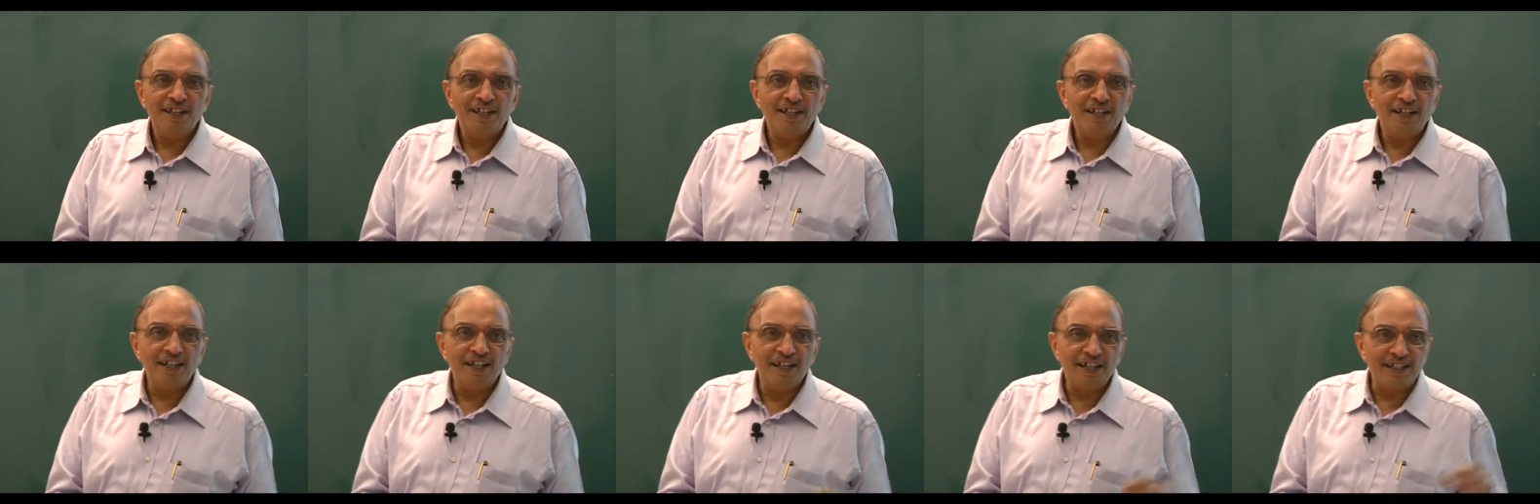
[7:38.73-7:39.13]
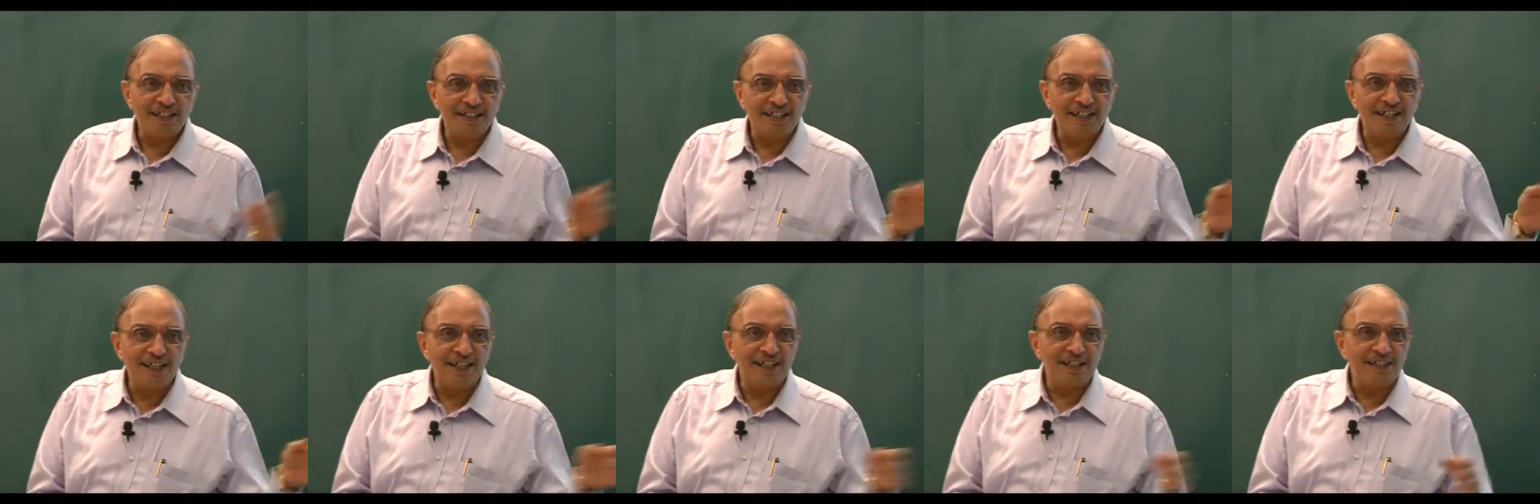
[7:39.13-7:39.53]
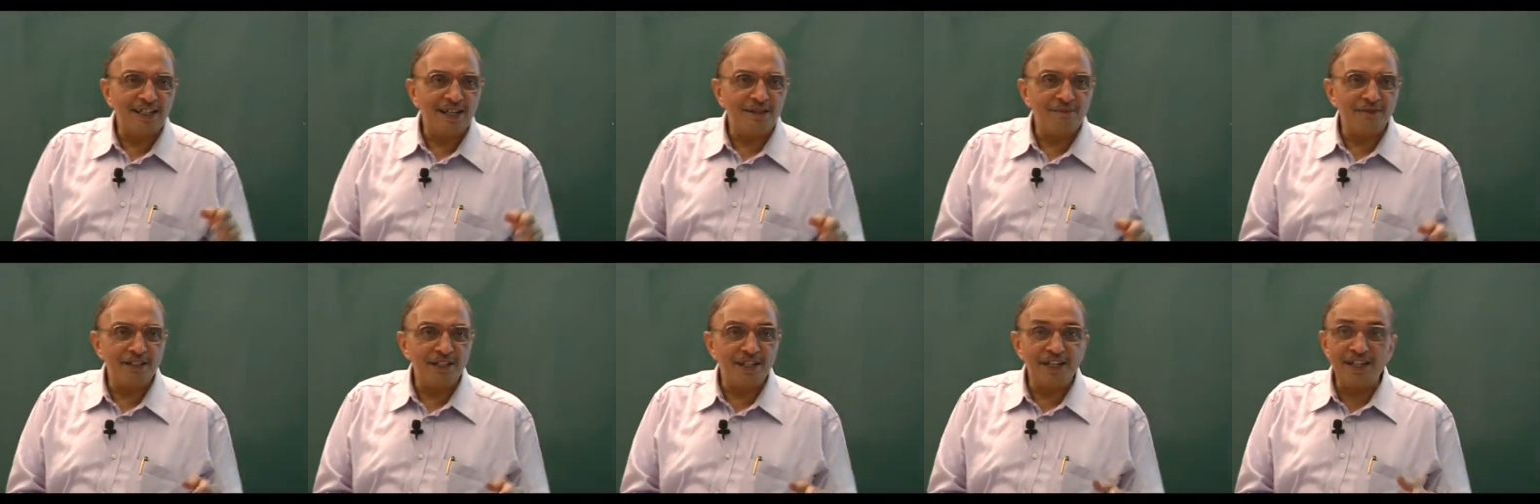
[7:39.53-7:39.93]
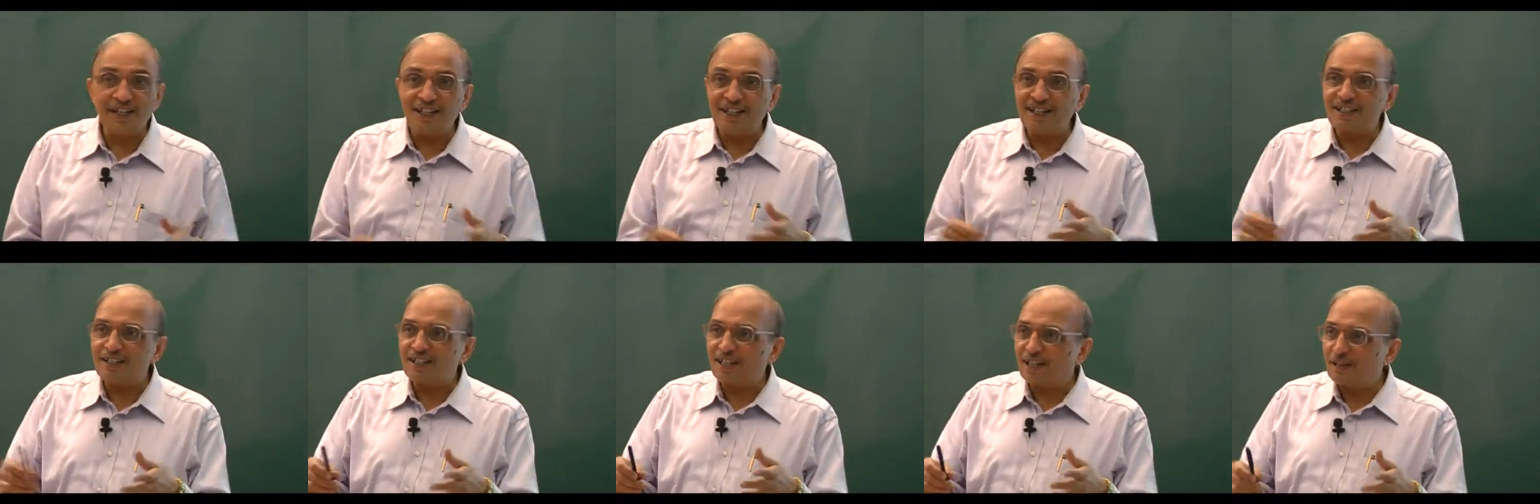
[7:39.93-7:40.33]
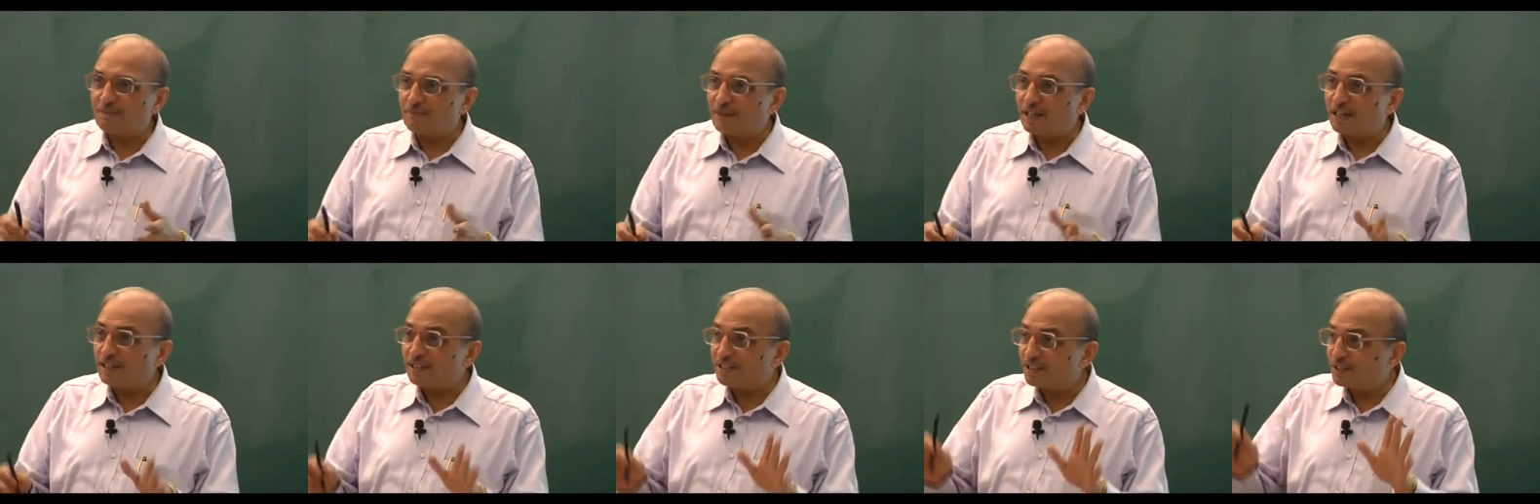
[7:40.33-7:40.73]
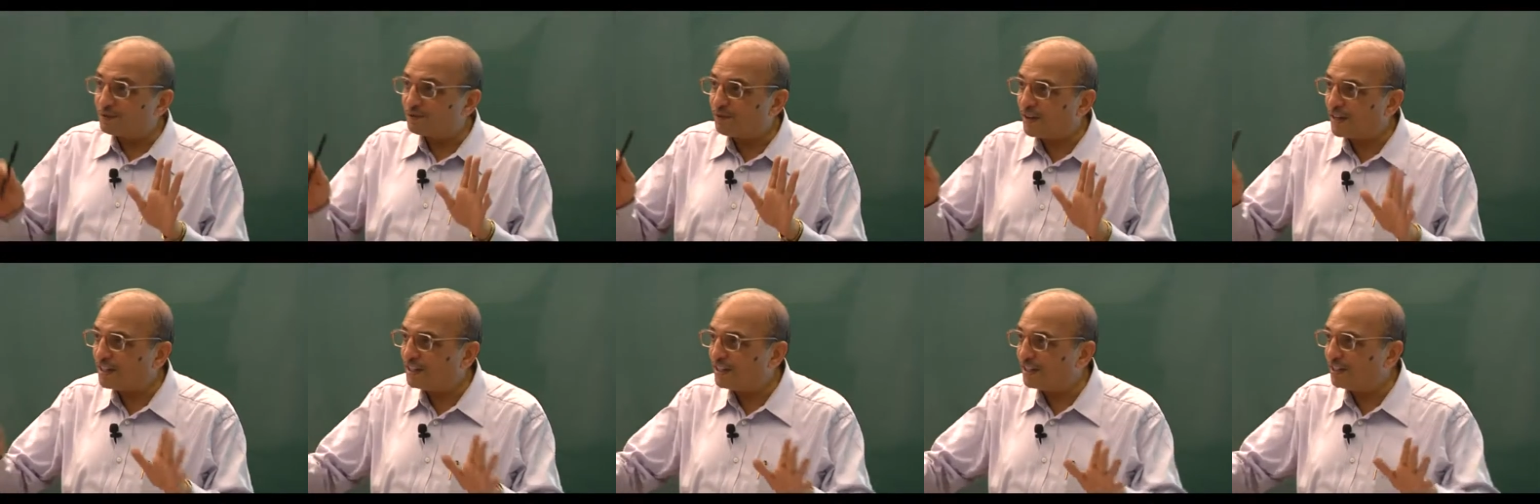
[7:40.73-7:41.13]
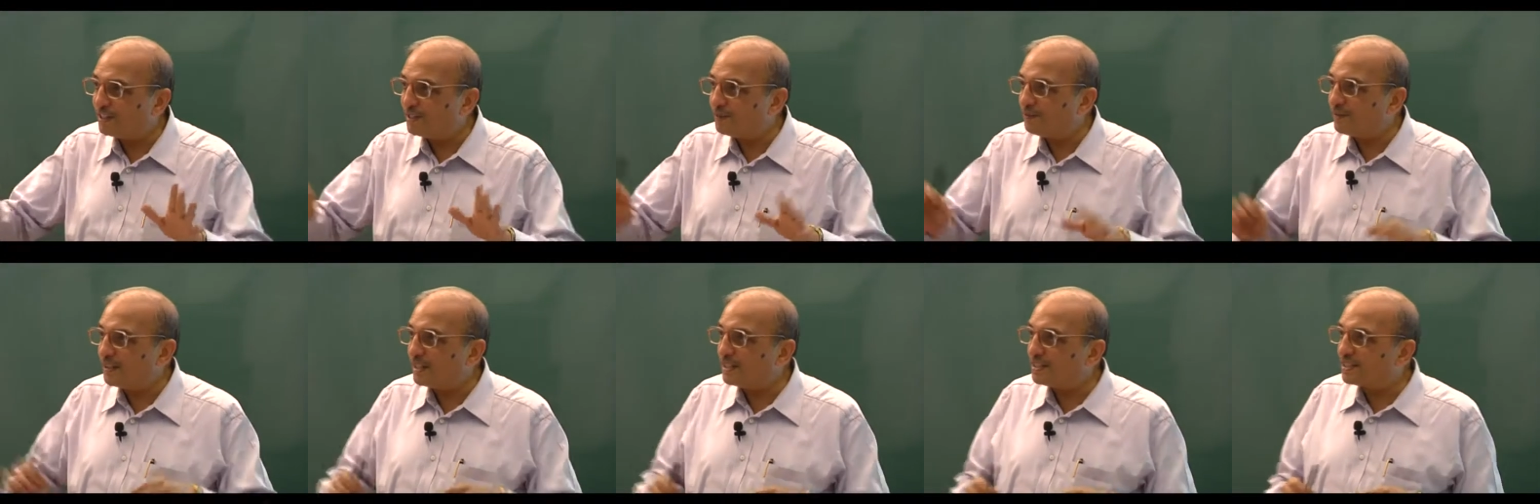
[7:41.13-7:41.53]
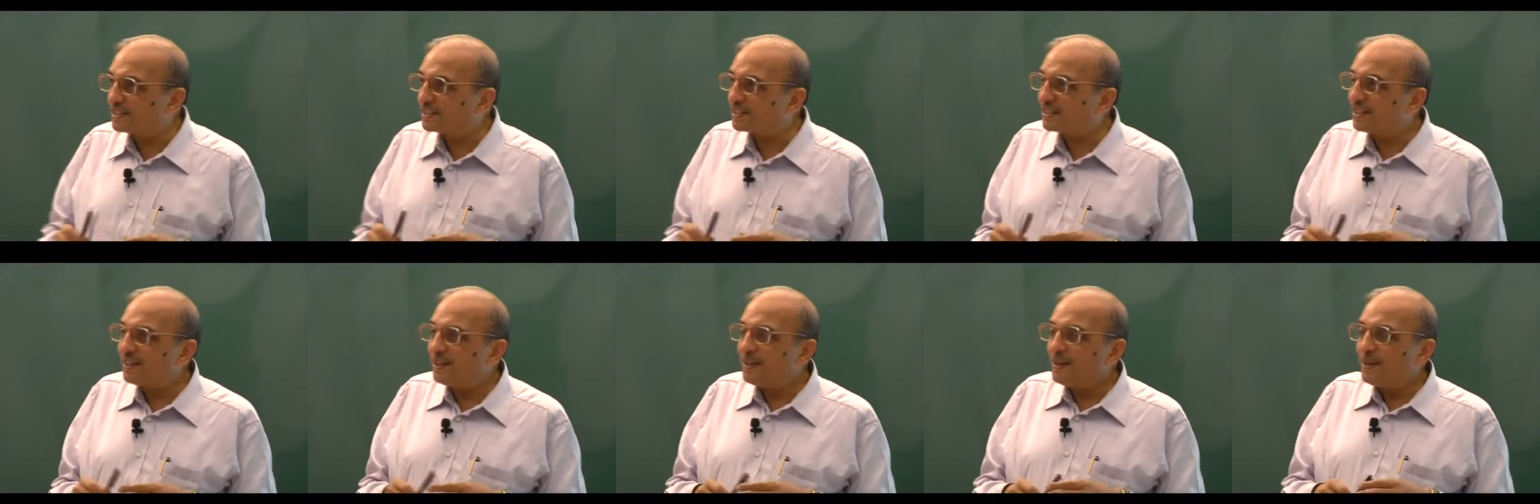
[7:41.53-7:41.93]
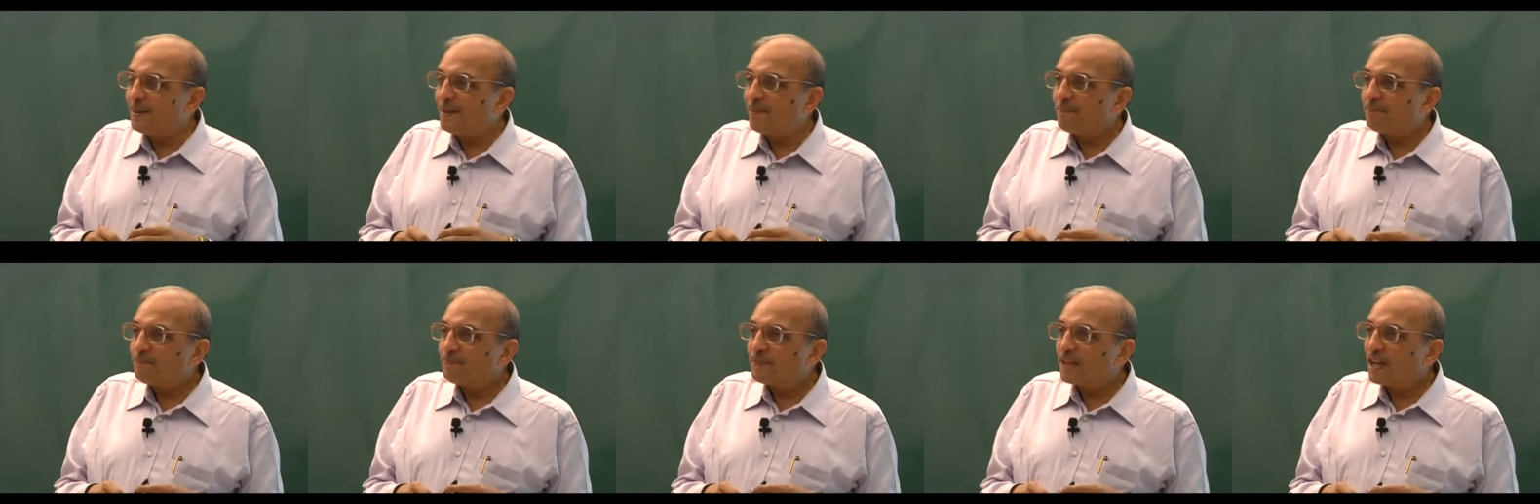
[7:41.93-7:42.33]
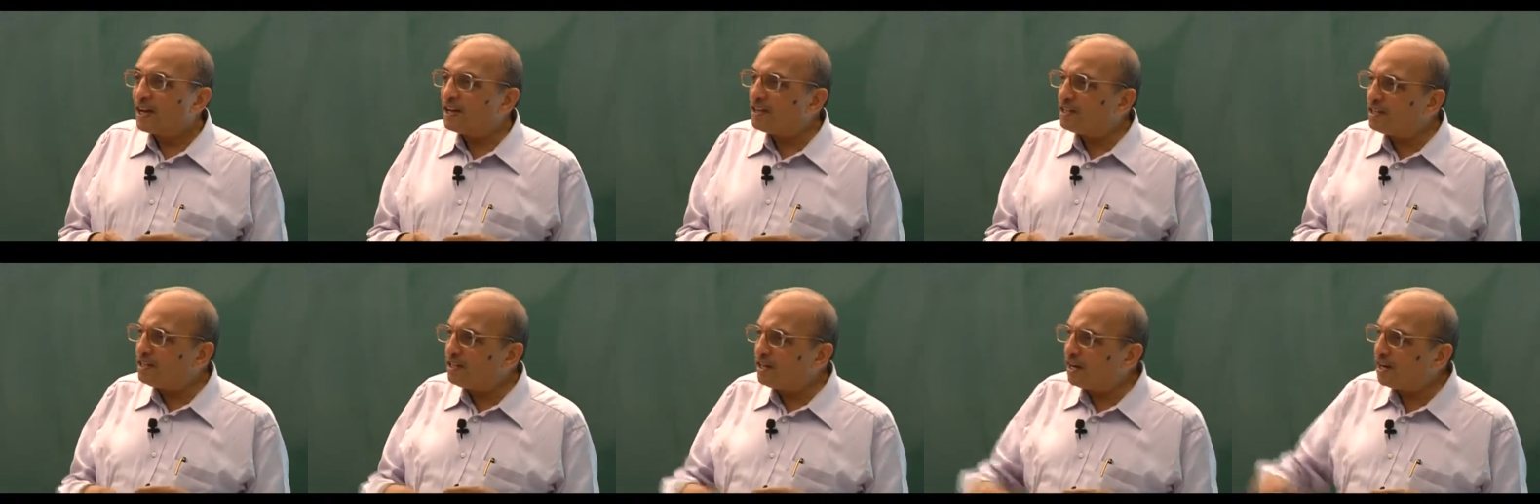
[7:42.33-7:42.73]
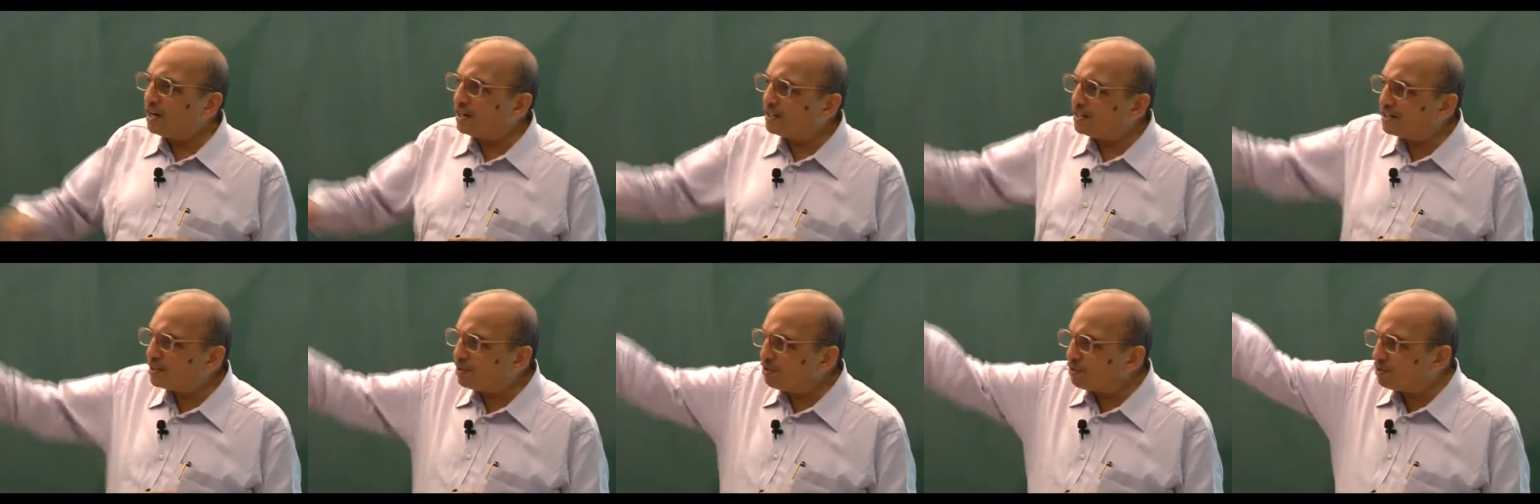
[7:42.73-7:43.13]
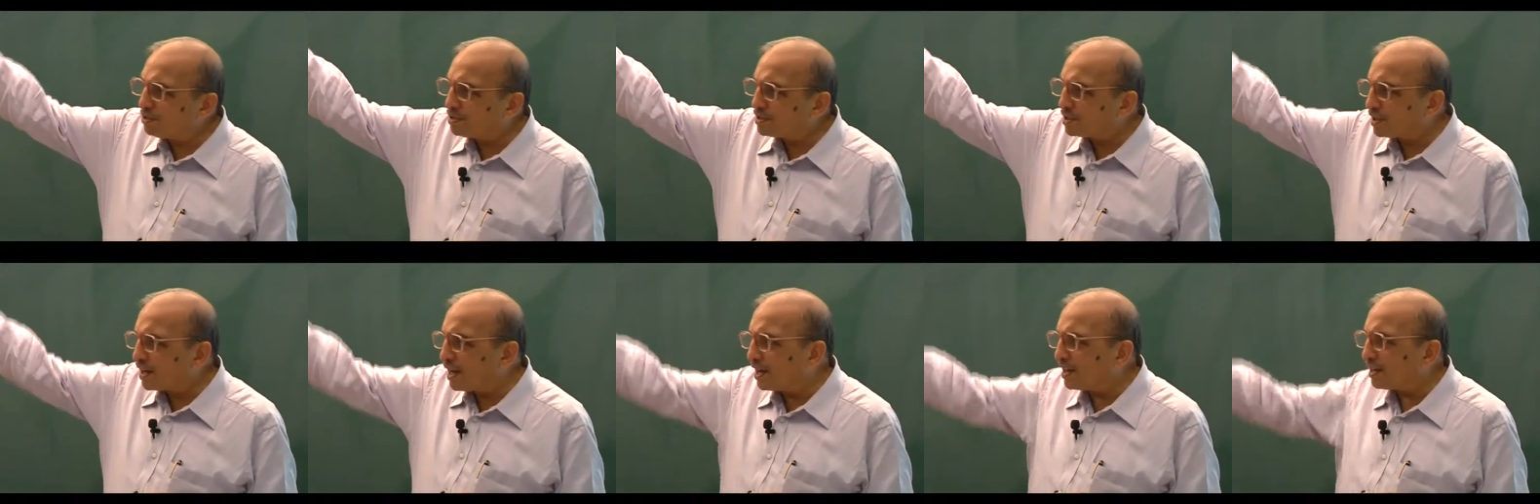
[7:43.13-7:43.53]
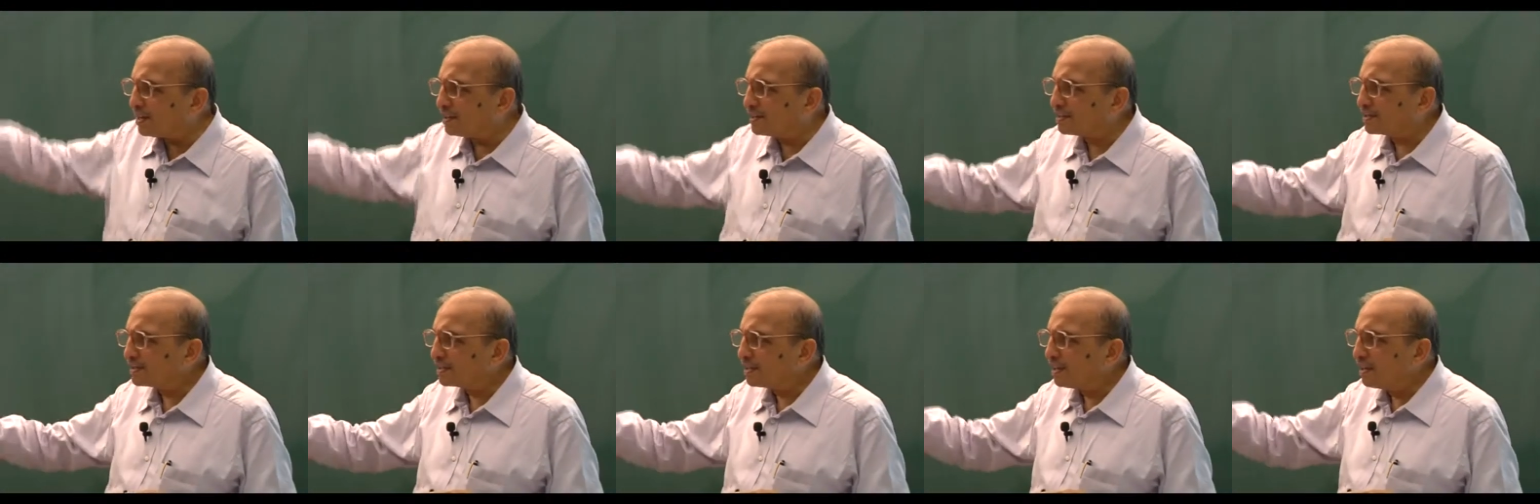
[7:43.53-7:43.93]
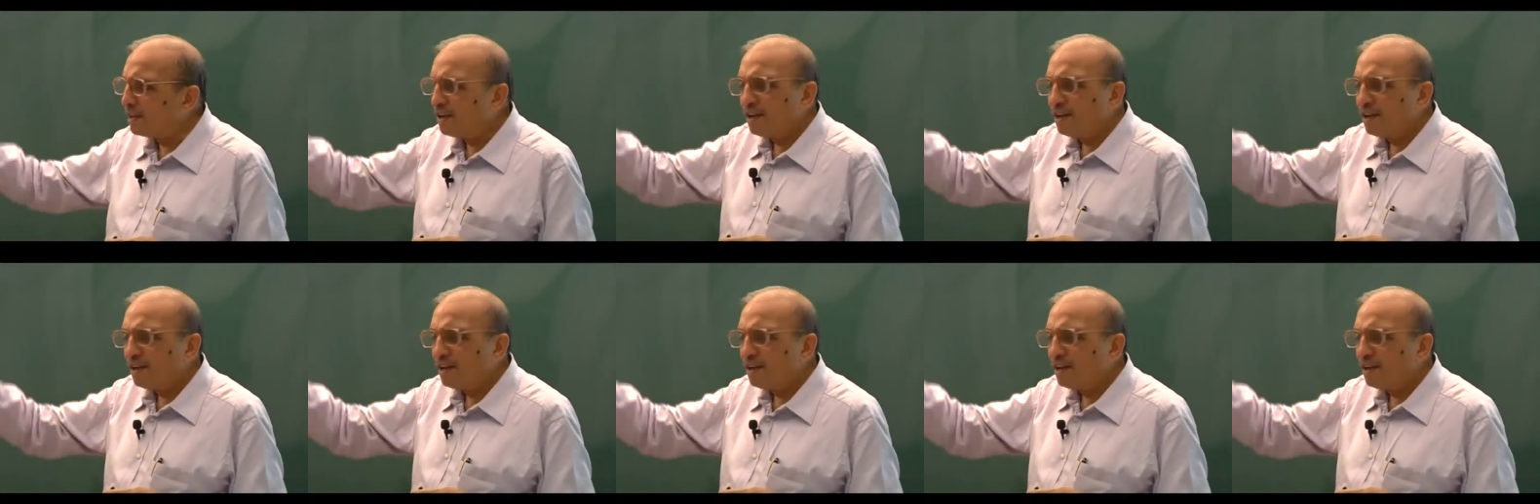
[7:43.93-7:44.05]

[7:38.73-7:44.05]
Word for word: an external examiner and a chairman, his final defense and he had huge slides,